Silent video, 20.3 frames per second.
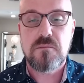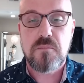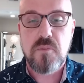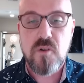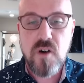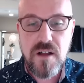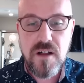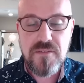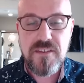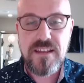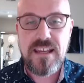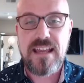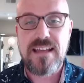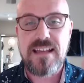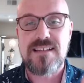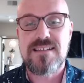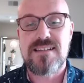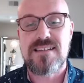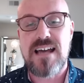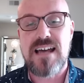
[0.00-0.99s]
brought the
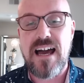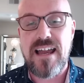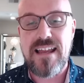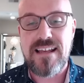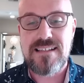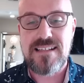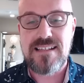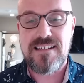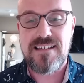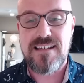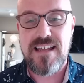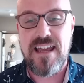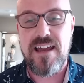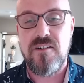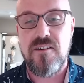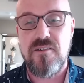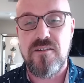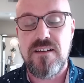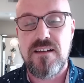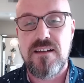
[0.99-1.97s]
anxiety
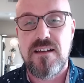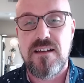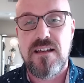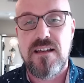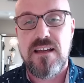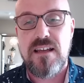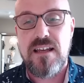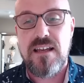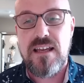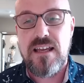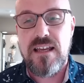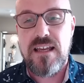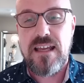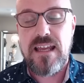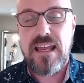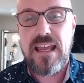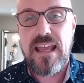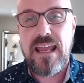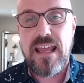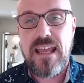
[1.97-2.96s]
down,
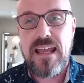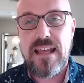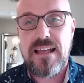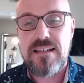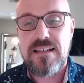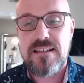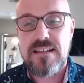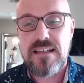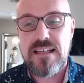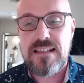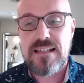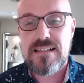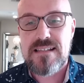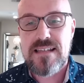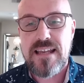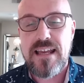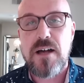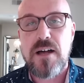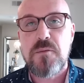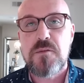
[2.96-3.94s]
and it's
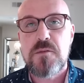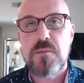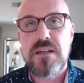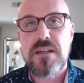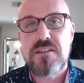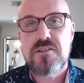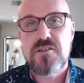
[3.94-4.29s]
helped me